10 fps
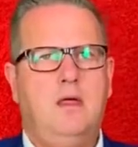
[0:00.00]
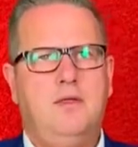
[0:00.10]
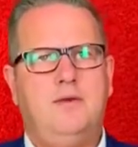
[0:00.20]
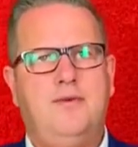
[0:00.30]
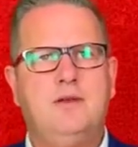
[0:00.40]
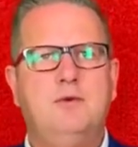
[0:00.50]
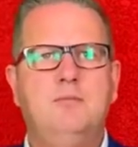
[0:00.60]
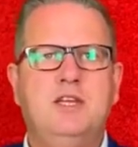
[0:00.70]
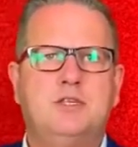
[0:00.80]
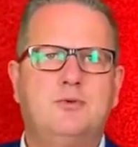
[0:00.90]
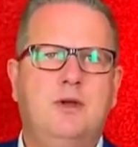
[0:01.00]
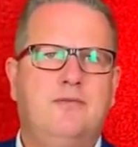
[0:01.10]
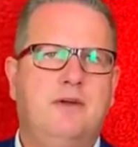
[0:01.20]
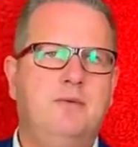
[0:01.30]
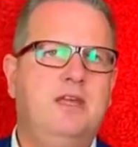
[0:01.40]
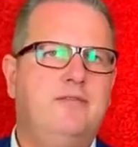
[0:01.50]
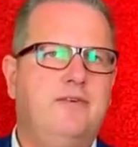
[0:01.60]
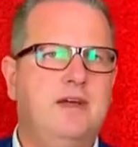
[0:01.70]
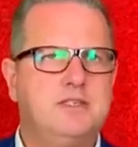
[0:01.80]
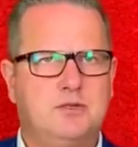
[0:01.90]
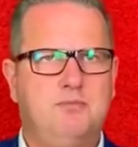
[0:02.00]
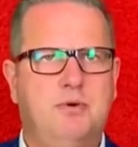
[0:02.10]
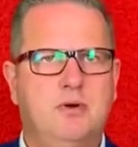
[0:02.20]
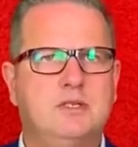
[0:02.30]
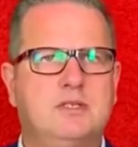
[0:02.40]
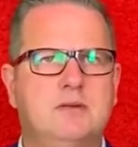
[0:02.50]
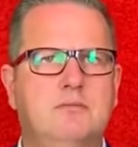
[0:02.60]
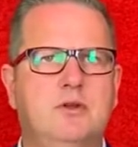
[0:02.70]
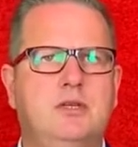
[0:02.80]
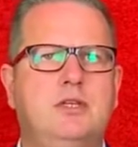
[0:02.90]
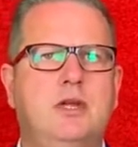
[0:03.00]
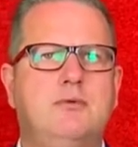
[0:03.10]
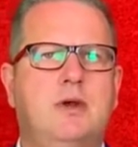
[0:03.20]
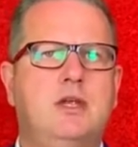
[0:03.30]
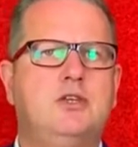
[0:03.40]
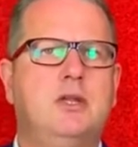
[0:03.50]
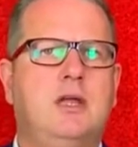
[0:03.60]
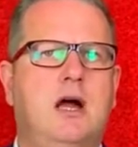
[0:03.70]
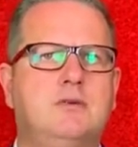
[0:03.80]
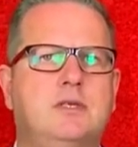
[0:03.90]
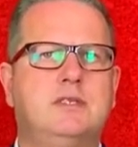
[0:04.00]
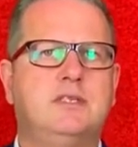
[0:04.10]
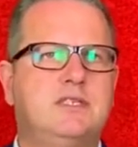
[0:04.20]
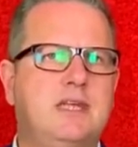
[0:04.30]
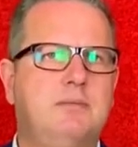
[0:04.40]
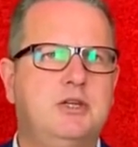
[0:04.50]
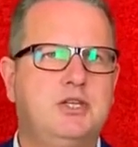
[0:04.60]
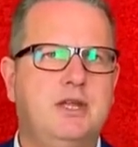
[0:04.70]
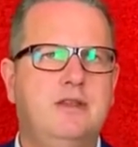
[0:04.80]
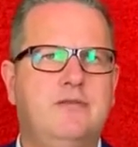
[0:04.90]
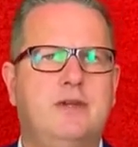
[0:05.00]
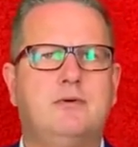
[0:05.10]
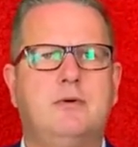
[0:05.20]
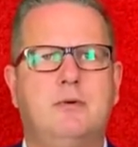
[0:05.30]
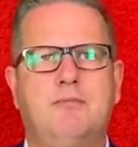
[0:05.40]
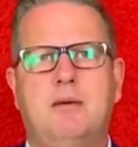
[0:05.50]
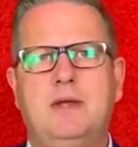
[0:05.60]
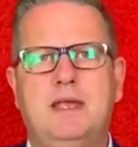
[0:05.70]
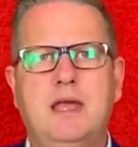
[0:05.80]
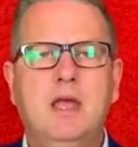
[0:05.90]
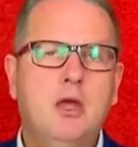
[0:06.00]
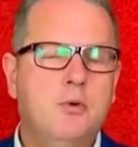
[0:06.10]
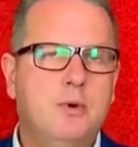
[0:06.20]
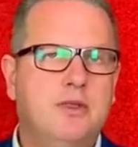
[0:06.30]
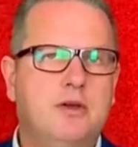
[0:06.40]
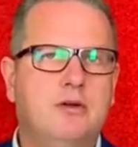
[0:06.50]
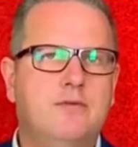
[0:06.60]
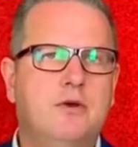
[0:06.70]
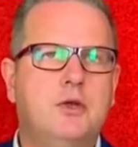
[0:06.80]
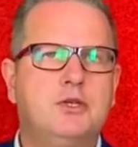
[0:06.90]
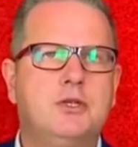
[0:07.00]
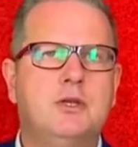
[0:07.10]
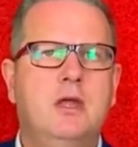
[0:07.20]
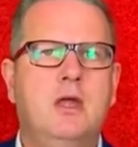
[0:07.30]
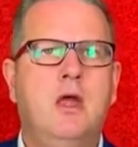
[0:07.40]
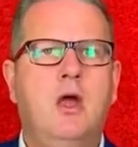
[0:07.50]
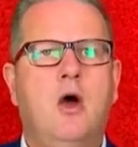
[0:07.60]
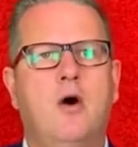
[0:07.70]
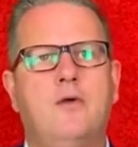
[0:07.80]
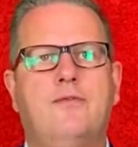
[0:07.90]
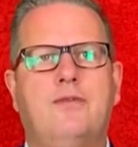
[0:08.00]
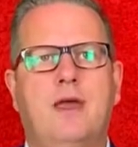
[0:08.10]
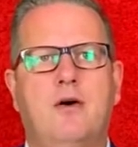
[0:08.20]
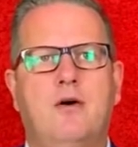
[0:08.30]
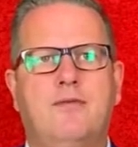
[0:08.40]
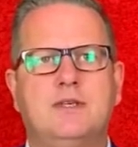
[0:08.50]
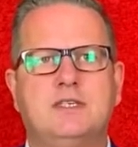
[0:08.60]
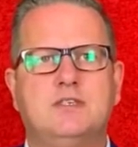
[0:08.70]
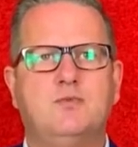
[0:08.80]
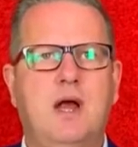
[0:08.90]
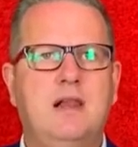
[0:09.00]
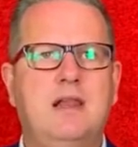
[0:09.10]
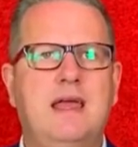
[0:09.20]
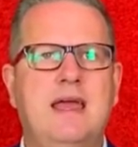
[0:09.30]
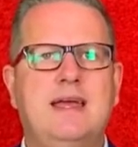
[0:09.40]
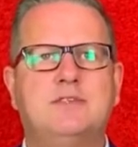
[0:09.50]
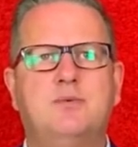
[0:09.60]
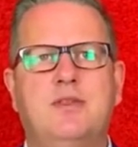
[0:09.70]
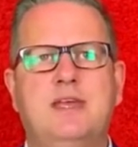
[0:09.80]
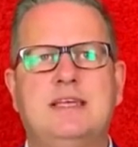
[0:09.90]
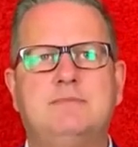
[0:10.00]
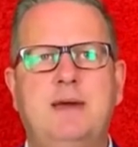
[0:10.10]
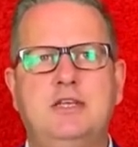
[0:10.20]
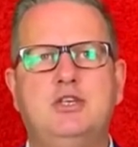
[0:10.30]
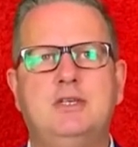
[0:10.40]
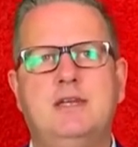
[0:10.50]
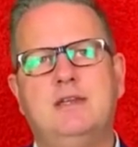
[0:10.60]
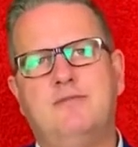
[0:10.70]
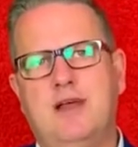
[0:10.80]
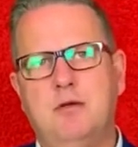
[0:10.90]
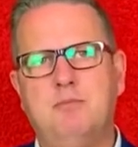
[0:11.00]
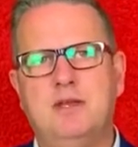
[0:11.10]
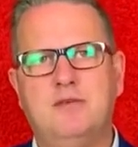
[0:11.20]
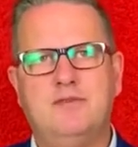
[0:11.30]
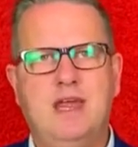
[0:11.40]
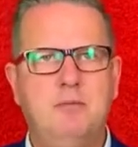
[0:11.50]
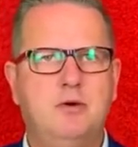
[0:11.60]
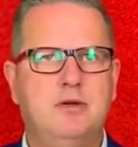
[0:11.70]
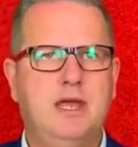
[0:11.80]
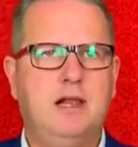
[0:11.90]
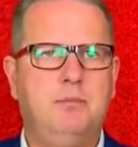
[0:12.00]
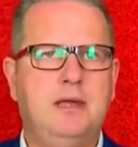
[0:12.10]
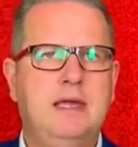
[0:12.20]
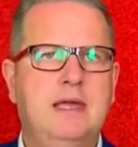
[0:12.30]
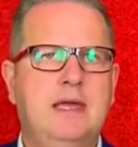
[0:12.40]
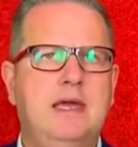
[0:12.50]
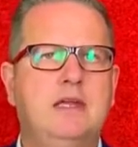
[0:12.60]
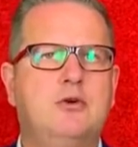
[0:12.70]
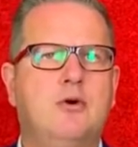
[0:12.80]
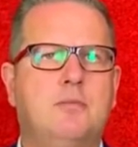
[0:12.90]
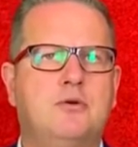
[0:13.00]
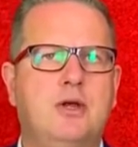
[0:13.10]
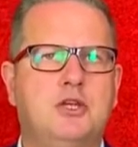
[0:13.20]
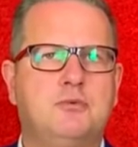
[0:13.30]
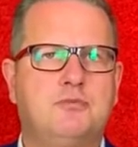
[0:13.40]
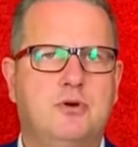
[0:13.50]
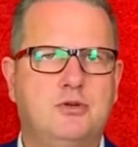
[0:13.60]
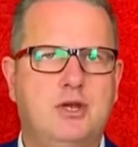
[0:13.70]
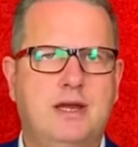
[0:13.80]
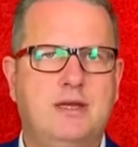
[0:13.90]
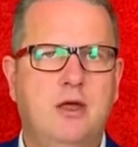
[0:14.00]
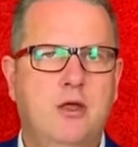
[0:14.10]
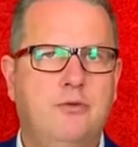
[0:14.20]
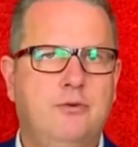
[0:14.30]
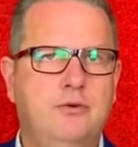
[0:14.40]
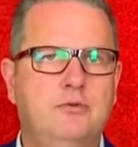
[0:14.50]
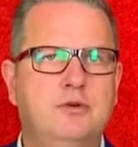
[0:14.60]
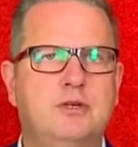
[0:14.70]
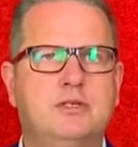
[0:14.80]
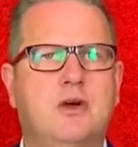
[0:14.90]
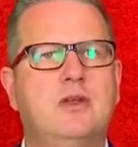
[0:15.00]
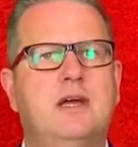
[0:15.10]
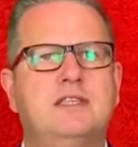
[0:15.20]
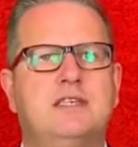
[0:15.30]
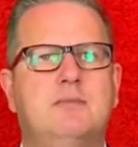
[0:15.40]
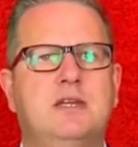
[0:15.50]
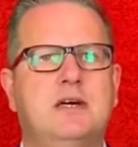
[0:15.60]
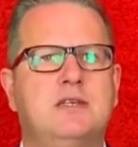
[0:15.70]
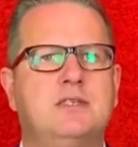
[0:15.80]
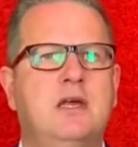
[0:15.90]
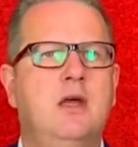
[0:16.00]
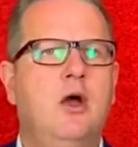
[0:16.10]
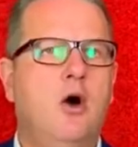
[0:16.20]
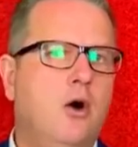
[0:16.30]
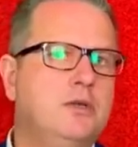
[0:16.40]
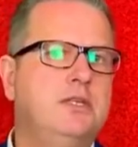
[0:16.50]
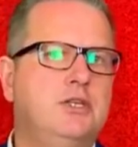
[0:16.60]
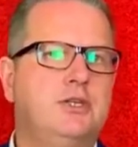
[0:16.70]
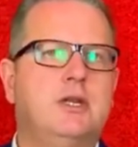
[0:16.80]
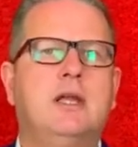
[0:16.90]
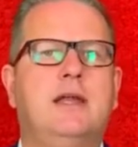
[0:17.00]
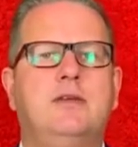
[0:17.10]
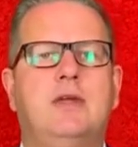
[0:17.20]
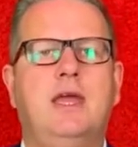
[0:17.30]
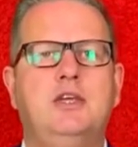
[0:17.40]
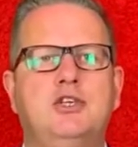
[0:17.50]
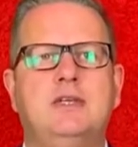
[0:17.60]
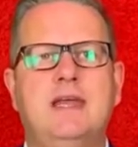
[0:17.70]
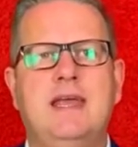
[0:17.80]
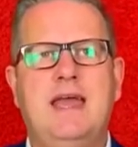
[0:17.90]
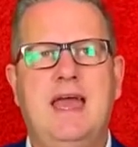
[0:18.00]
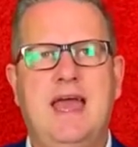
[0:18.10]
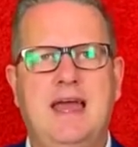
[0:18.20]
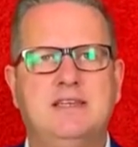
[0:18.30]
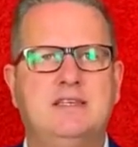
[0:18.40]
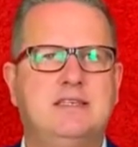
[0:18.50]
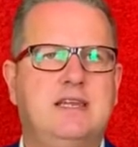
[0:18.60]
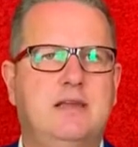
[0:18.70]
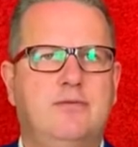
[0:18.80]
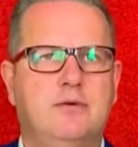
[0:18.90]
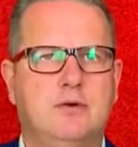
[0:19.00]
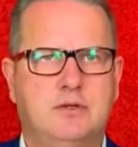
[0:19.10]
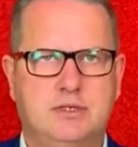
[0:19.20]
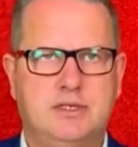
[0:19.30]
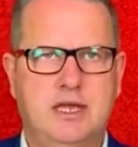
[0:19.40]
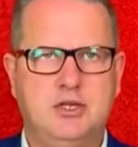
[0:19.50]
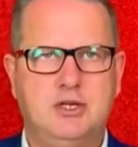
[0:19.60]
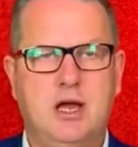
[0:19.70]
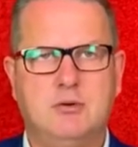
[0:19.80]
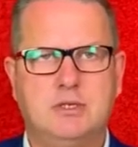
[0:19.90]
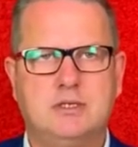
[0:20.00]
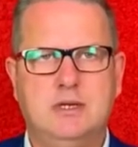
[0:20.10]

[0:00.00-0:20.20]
The Federal Ministry of Family Affairs supports the multi-generational houses established in the Federal Republic with the conversion of their office, as well as with the expansion and development of neighborhood help in a cooperation project through numerous online seminars on digital education and telephone consultation hours.